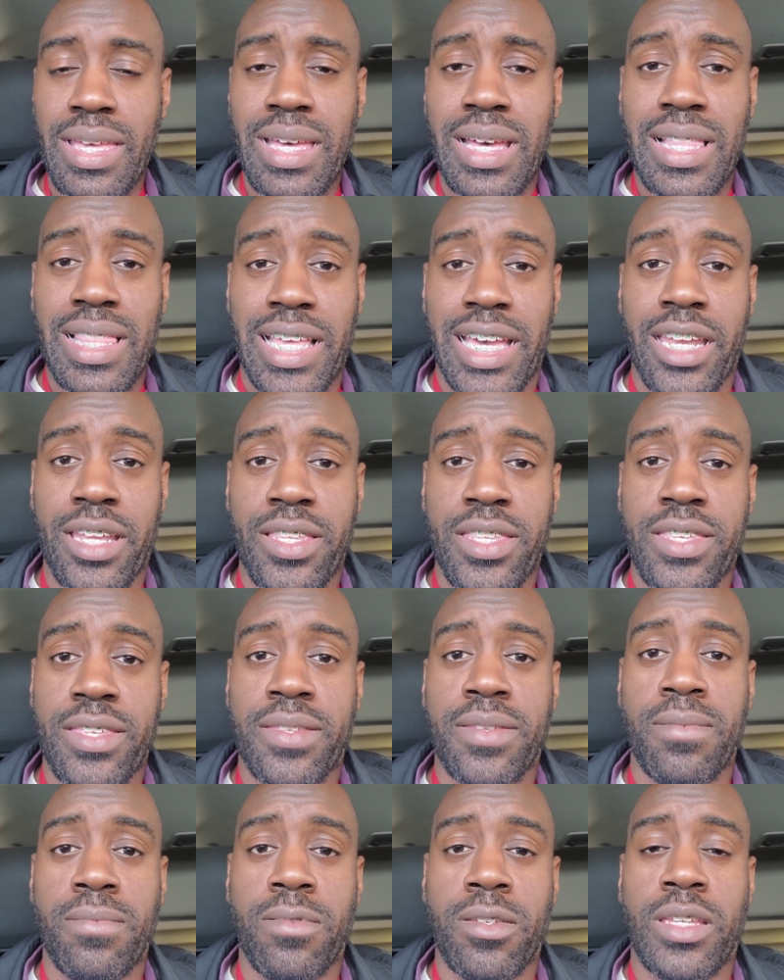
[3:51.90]
A lot of
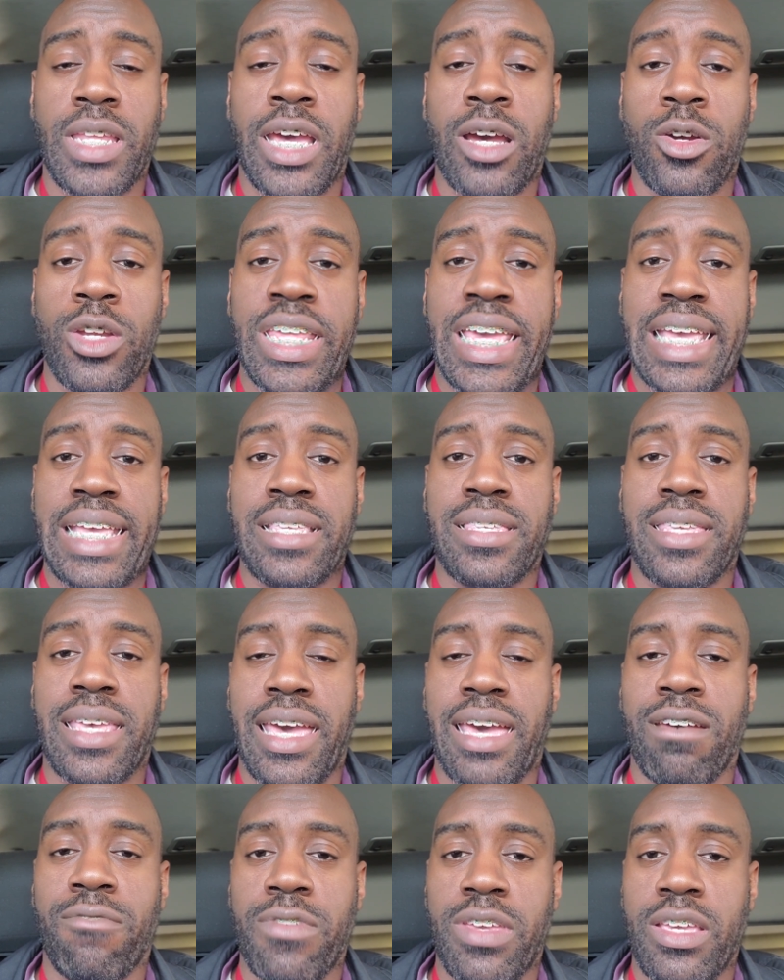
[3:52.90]
systems nowadays
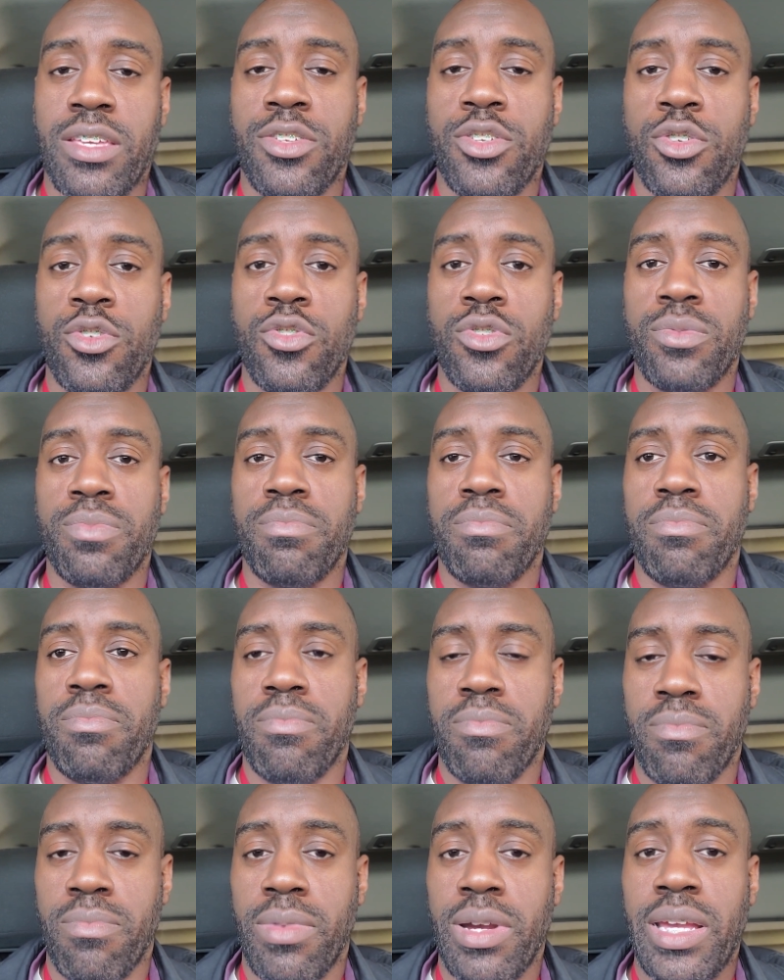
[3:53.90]
have issues
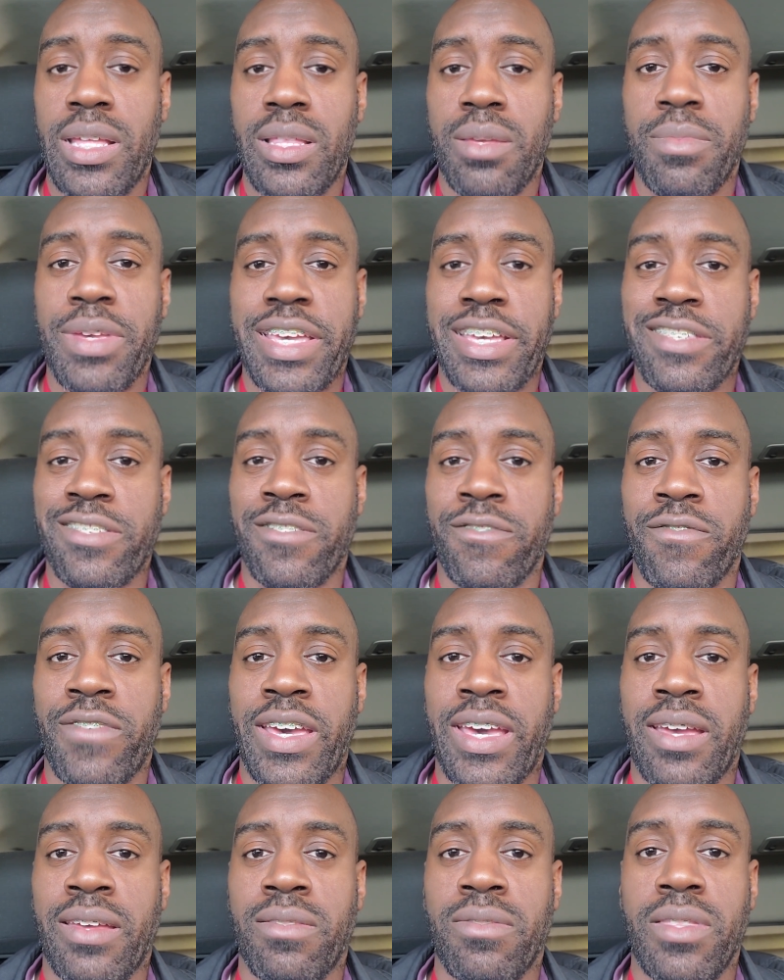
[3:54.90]
mainly because of the
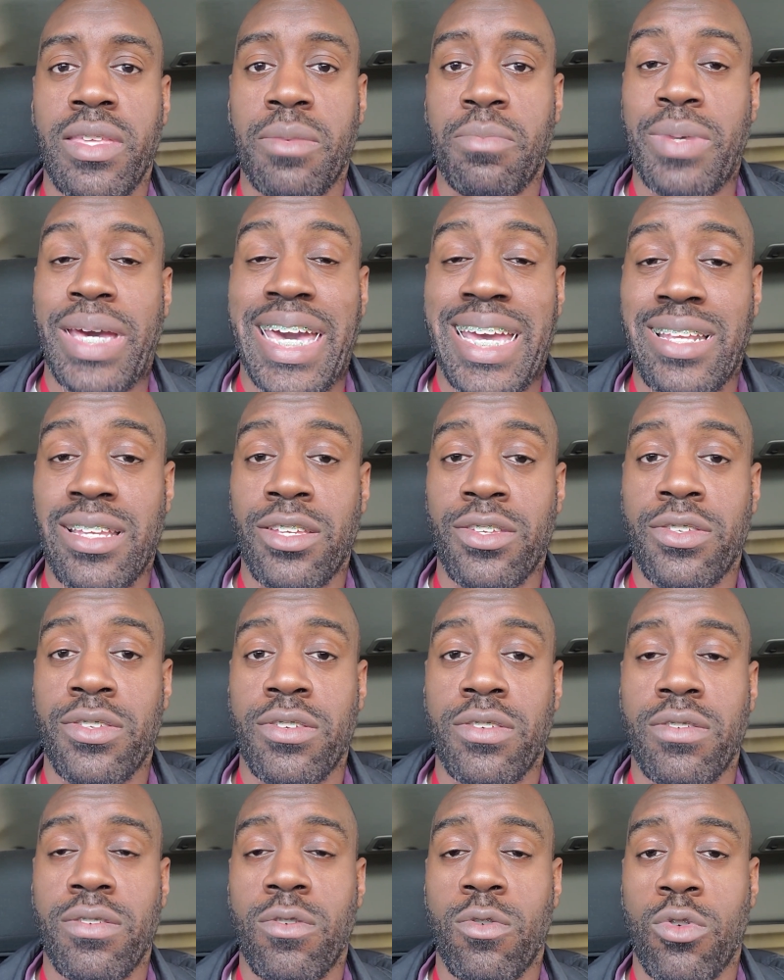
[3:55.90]
fact the patches
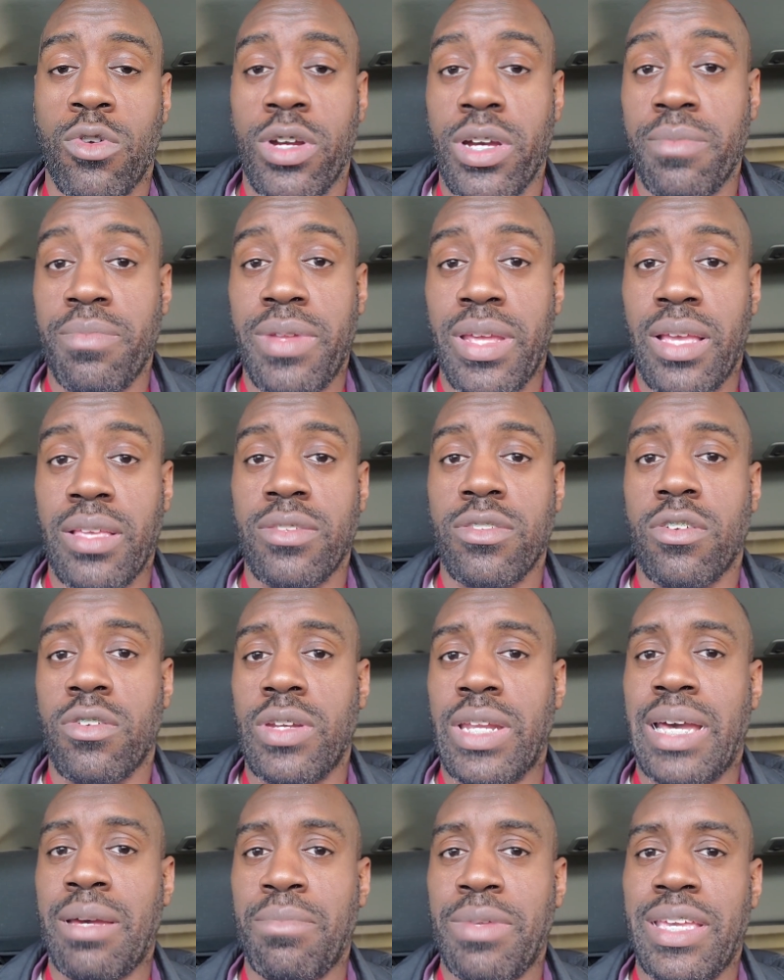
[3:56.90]
or updates are
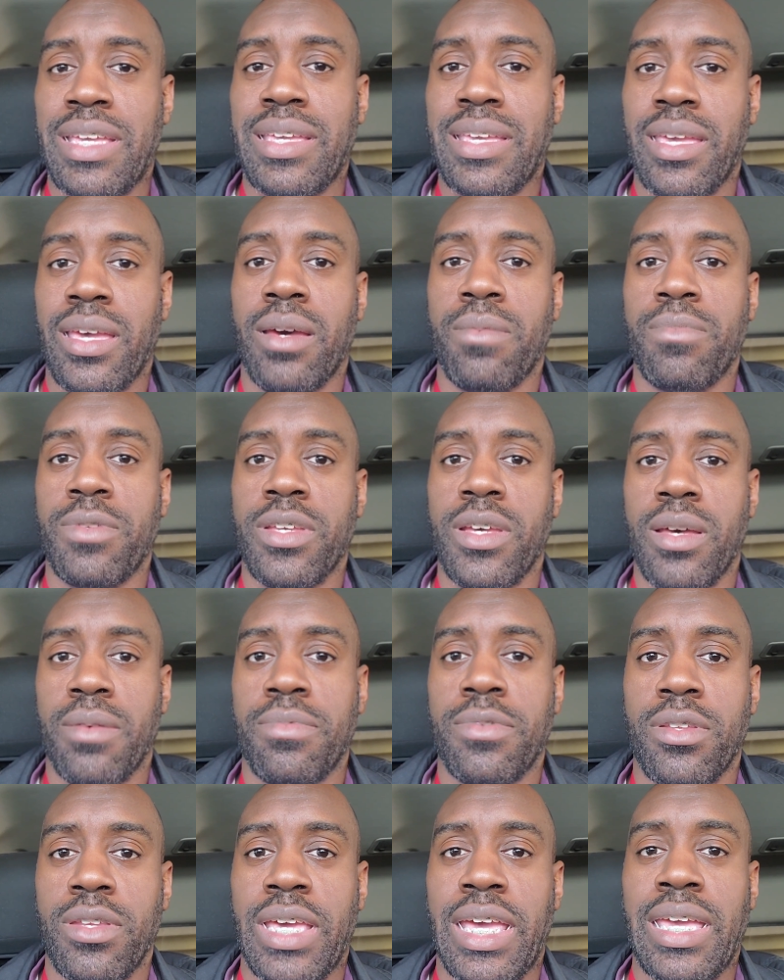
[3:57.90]
not being kept
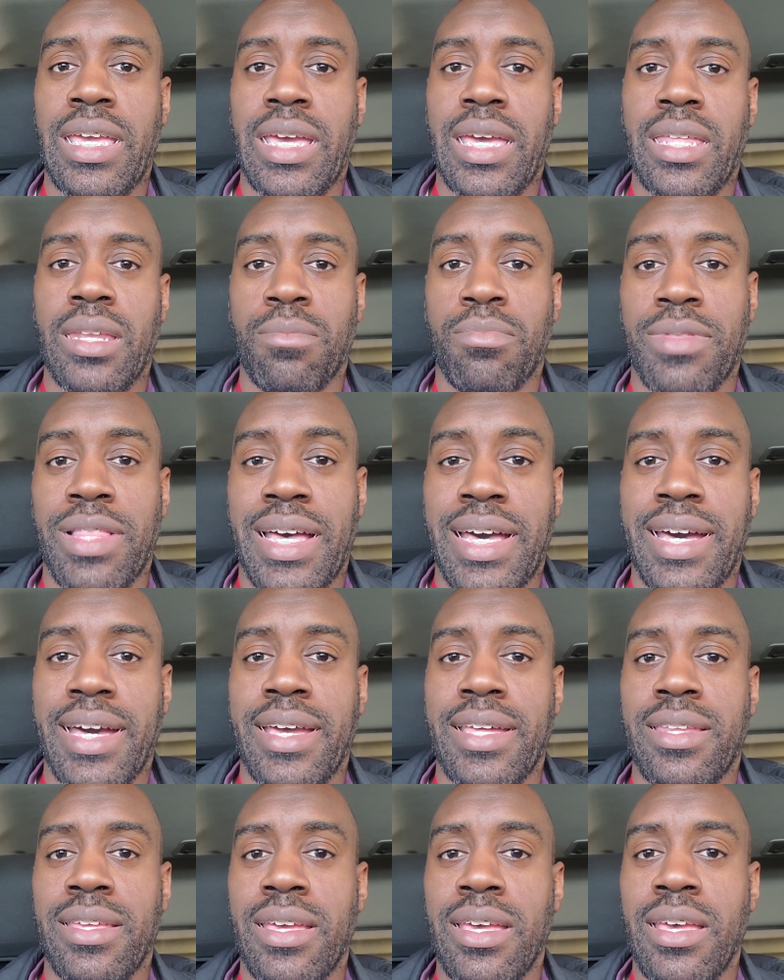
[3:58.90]
up to date and
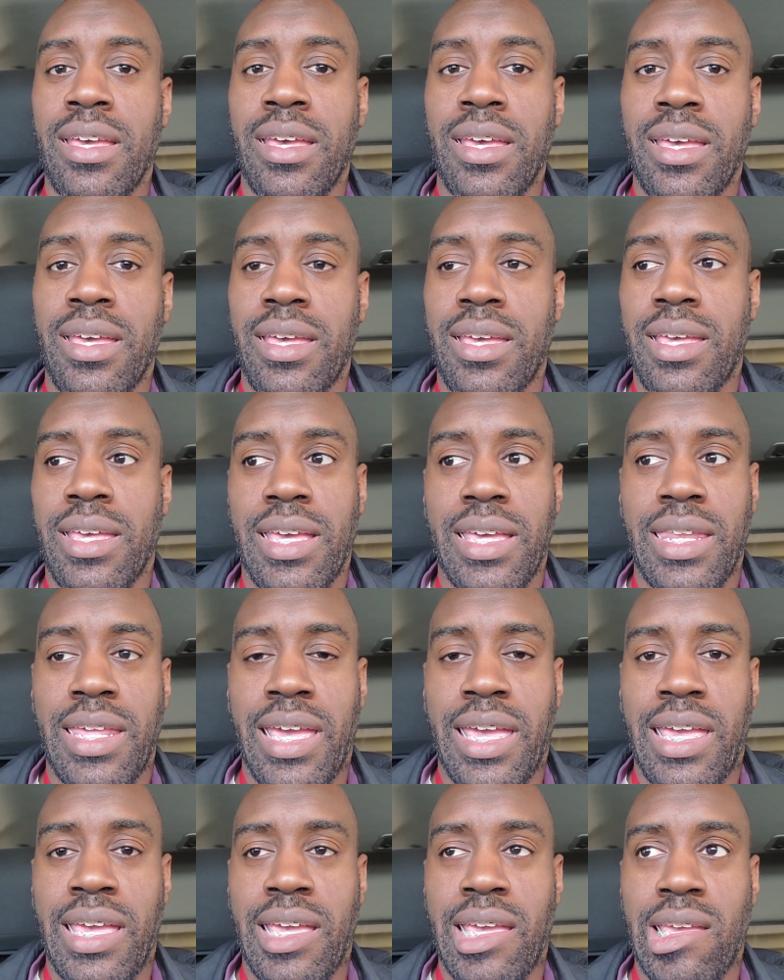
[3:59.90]
applied in
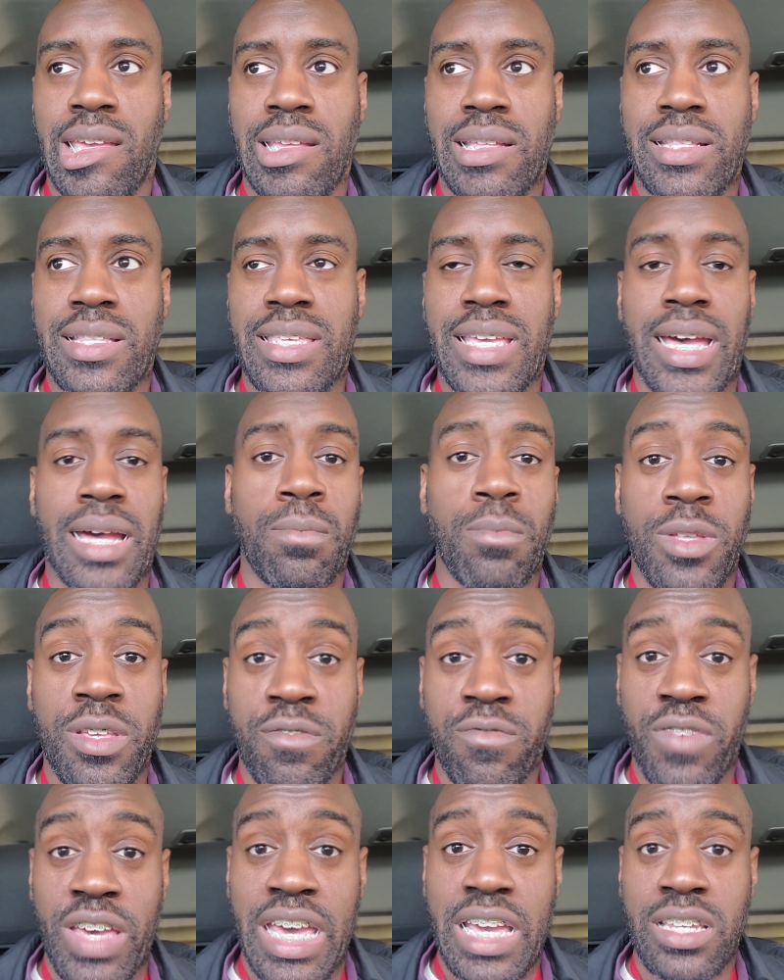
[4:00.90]
a timely
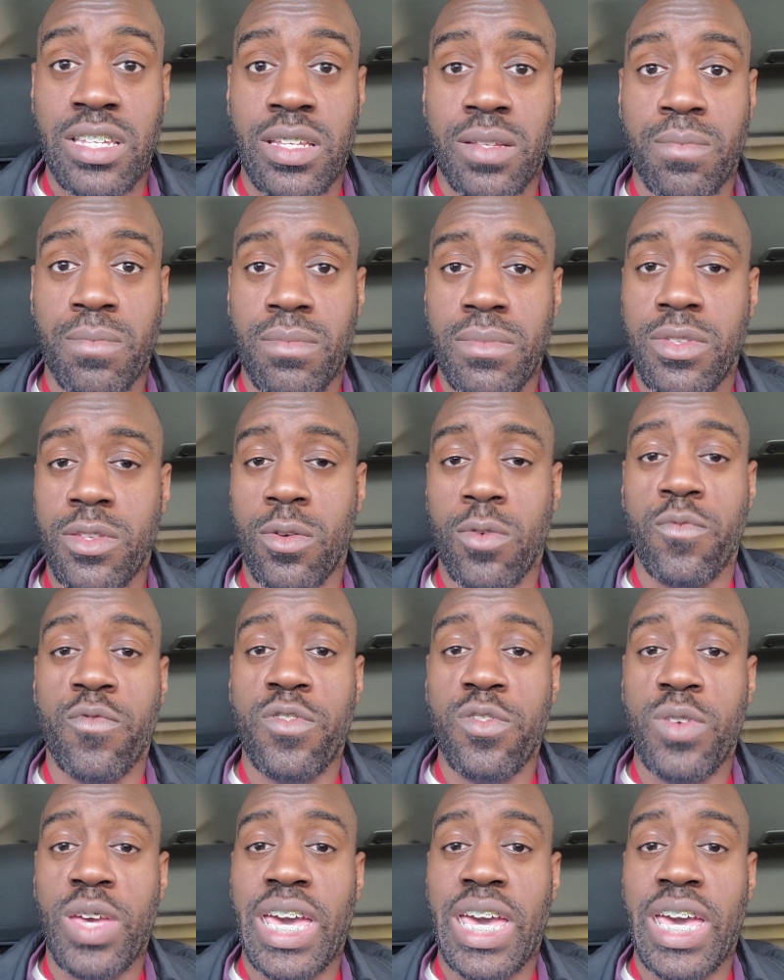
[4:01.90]
fashion. So if you